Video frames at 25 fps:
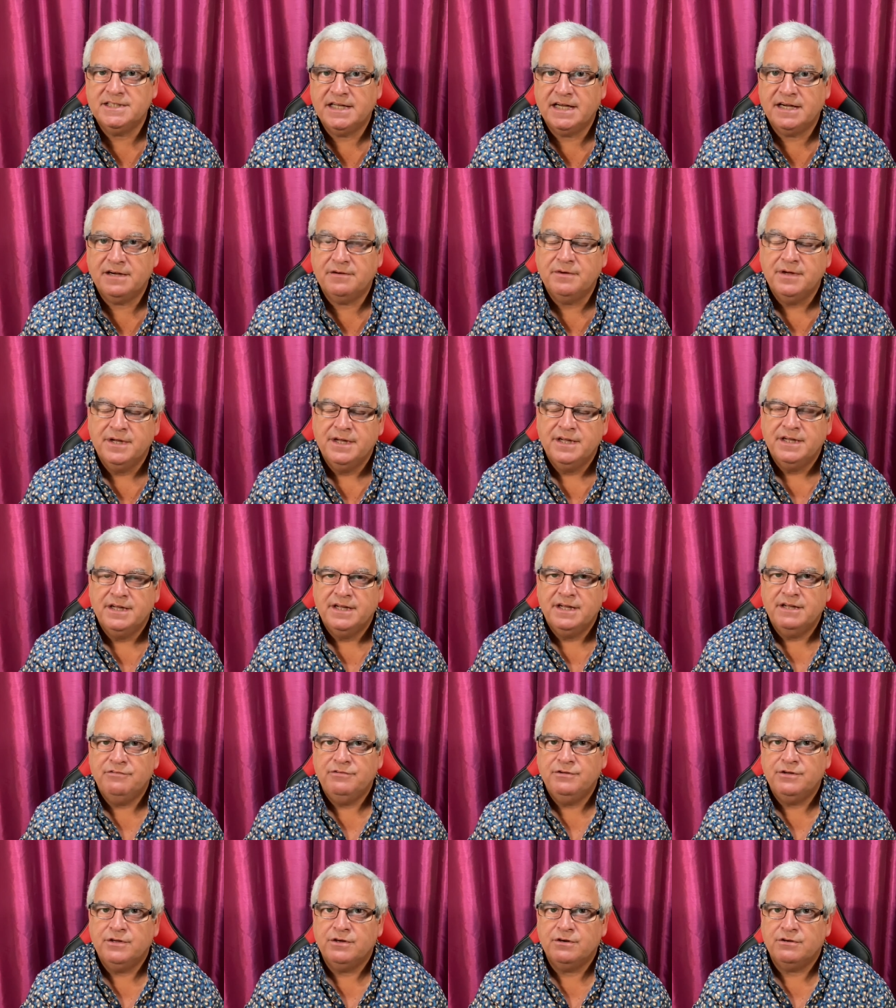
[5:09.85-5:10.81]
Now,
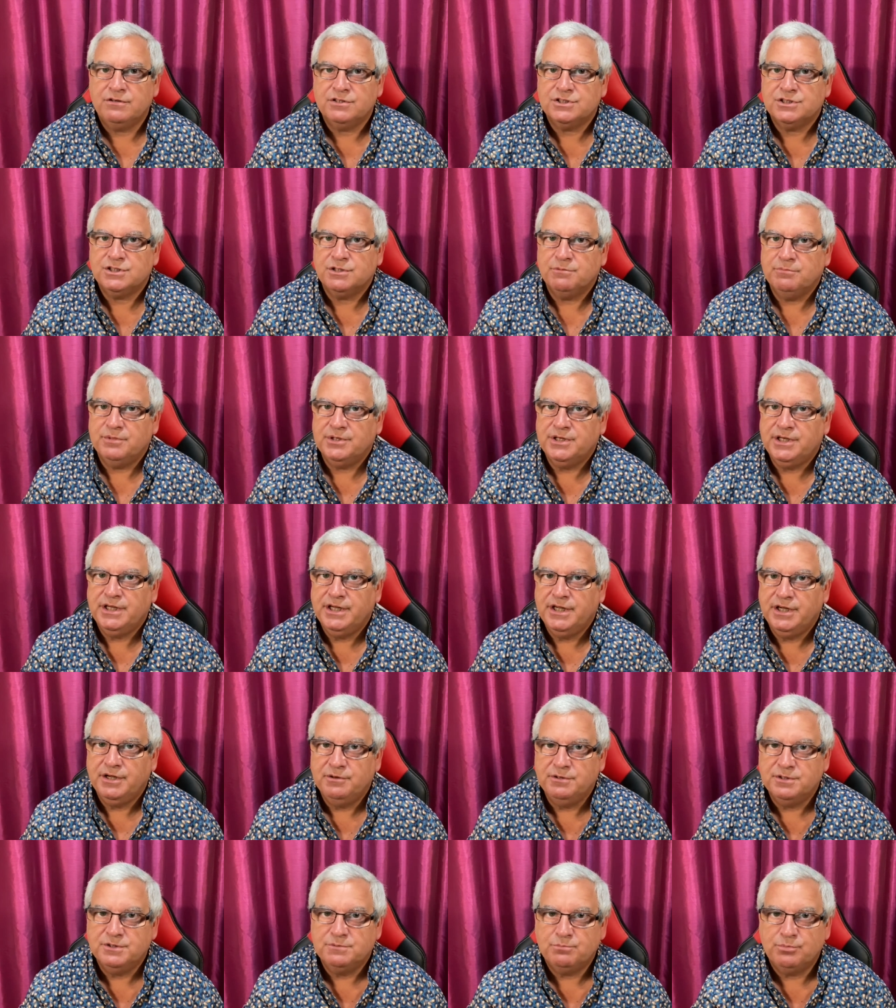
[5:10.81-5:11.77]
if you got somebody
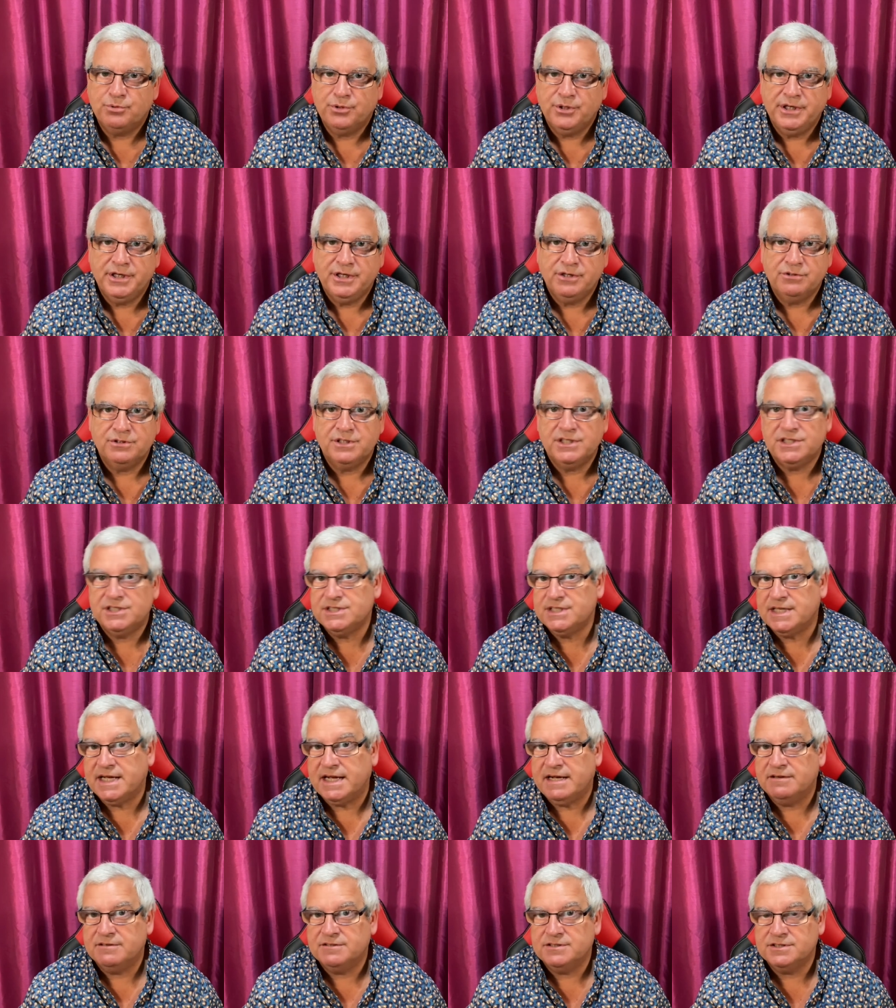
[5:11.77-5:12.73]
who's pretty good at
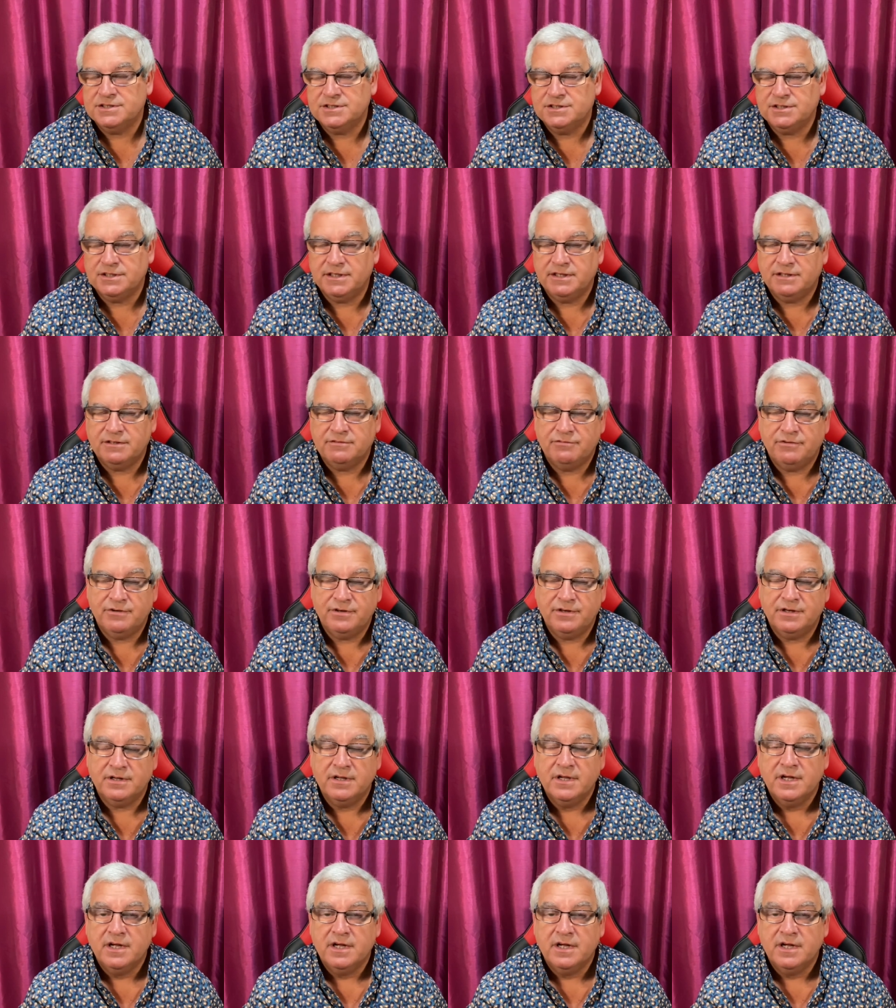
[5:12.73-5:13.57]
sounds, done it for